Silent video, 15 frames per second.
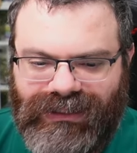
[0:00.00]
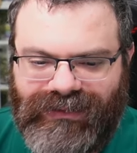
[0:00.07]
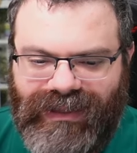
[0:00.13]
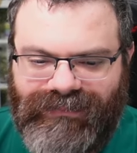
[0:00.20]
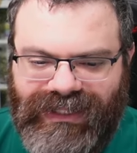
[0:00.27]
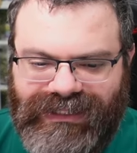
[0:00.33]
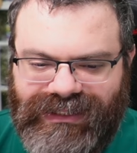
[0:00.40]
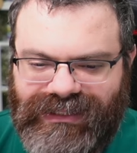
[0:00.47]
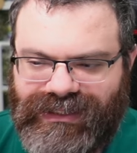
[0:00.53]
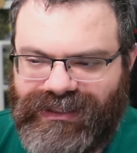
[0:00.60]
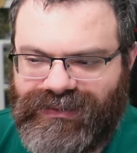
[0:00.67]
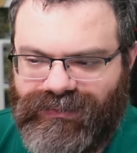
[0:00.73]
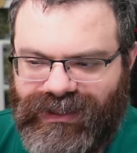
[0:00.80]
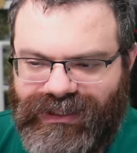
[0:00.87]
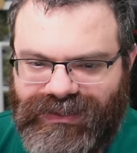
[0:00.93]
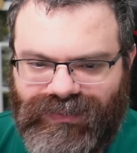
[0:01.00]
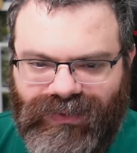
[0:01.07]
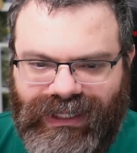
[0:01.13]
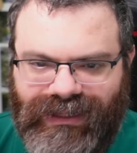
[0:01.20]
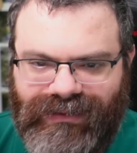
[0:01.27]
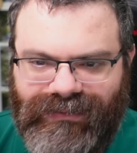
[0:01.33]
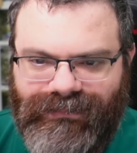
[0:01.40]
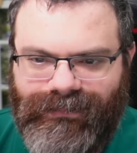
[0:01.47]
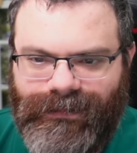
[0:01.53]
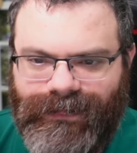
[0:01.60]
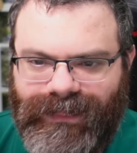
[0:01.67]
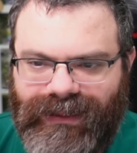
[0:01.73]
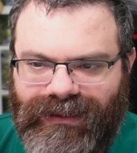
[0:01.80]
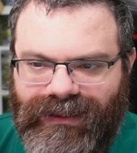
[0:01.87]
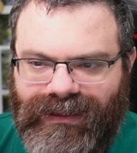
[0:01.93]
That places this one as well.
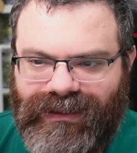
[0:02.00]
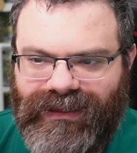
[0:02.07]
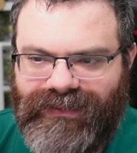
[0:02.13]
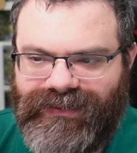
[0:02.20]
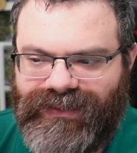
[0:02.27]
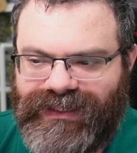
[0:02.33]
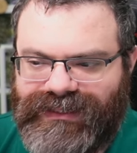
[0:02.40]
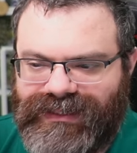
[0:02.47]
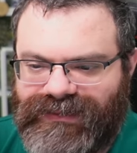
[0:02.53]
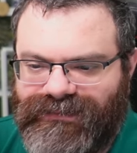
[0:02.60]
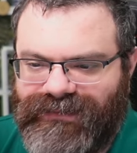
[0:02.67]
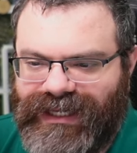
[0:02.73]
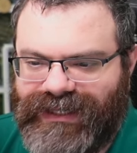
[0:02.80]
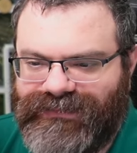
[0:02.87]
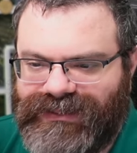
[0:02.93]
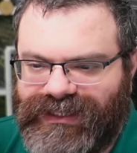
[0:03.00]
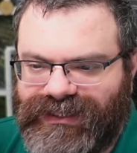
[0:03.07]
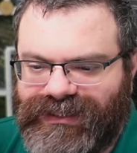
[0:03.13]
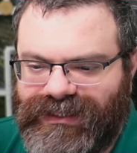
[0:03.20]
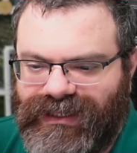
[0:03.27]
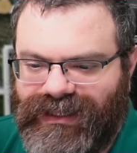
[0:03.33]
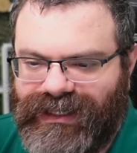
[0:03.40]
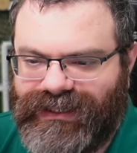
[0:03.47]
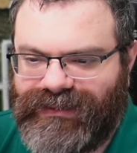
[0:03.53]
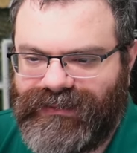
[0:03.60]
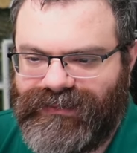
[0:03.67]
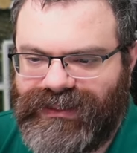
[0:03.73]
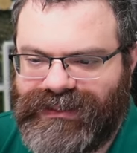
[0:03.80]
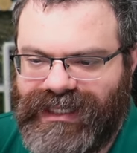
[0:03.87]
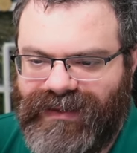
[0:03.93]
And then this is five, six, nine.
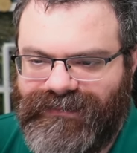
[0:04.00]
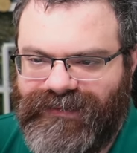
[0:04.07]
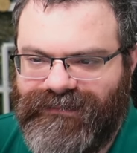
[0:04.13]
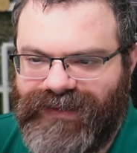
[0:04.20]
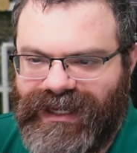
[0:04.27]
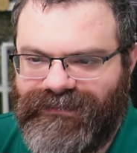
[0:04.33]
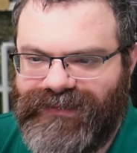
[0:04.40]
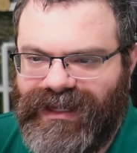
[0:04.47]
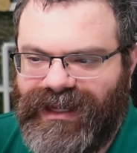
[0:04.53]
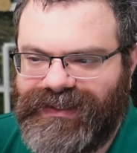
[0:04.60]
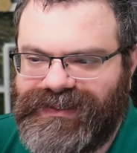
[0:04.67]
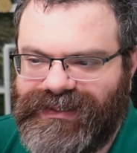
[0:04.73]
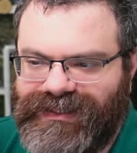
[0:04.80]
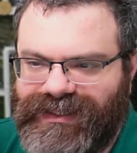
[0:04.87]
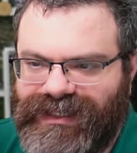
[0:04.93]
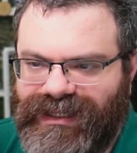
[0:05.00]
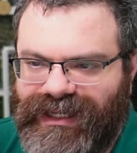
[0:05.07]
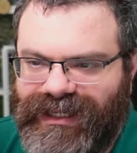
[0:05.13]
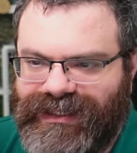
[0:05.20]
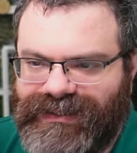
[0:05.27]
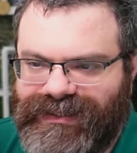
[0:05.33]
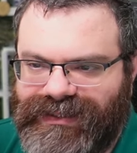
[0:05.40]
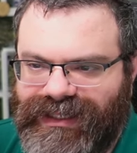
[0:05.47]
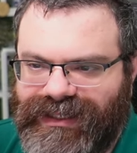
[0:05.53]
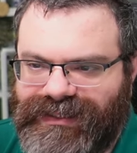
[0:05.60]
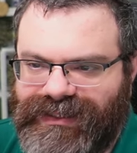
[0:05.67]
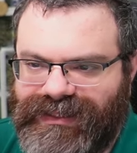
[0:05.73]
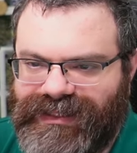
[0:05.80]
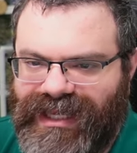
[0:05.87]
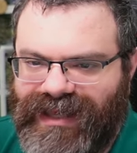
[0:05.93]
This can't be five, nine, so this is a naked
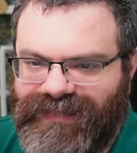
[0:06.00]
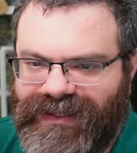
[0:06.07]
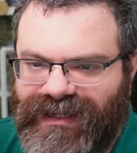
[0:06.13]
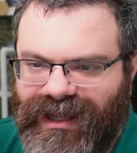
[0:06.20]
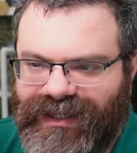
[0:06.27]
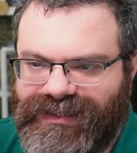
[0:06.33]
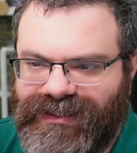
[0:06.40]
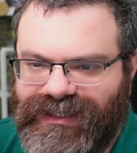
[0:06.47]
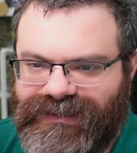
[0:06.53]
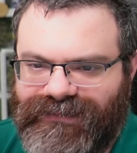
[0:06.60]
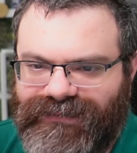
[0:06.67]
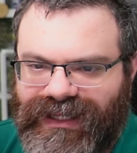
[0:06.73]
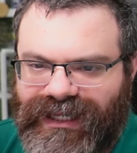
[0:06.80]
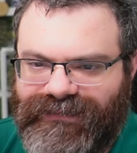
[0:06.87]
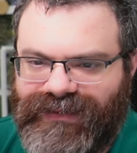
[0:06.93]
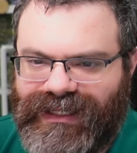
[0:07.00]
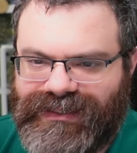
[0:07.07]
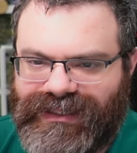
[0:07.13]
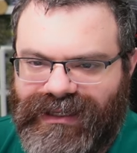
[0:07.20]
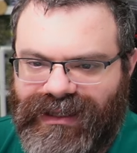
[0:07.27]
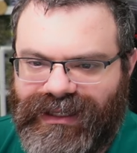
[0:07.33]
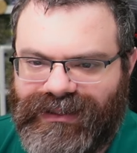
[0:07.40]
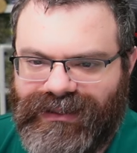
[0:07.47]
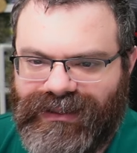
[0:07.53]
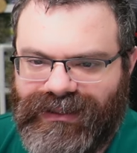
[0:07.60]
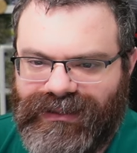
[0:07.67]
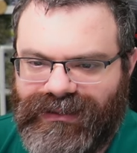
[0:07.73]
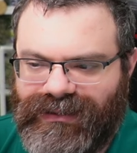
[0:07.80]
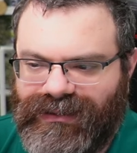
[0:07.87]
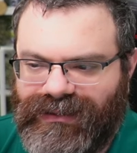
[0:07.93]
six. This can't be nine, so that's five, that's nine.
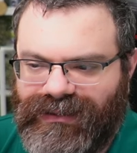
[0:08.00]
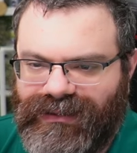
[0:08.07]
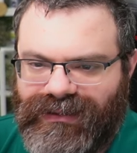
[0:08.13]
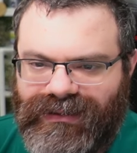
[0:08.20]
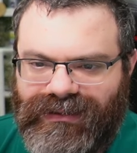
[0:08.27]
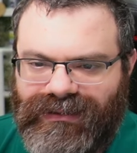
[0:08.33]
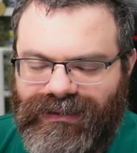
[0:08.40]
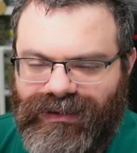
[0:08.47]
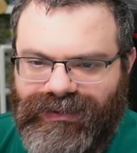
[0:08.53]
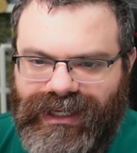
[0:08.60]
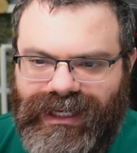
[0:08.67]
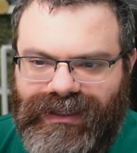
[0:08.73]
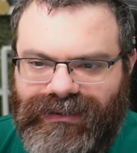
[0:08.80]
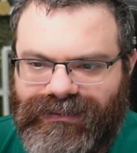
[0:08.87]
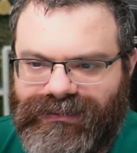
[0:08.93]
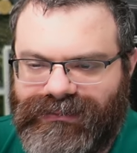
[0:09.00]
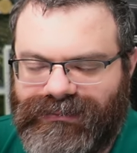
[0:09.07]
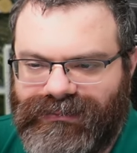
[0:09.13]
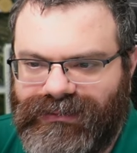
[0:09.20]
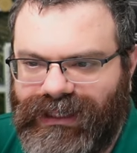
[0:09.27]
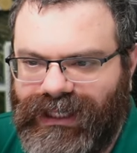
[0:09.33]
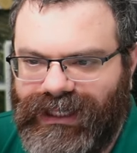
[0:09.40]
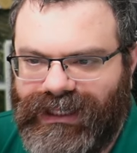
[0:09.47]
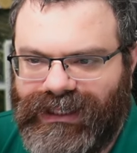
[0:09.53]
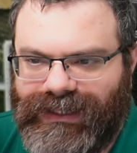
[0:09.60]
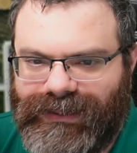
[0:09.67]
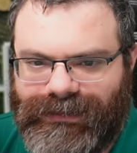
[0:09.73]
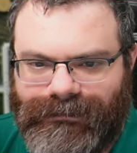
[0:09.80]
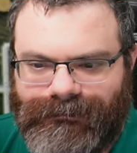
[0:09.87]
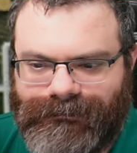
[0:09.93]
Okay.
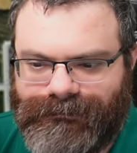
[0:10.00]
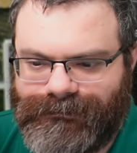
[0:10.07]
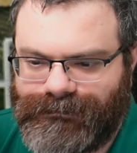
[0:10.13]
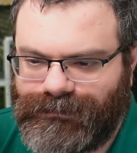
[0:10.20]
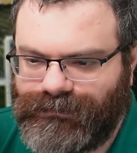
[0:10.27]
Um,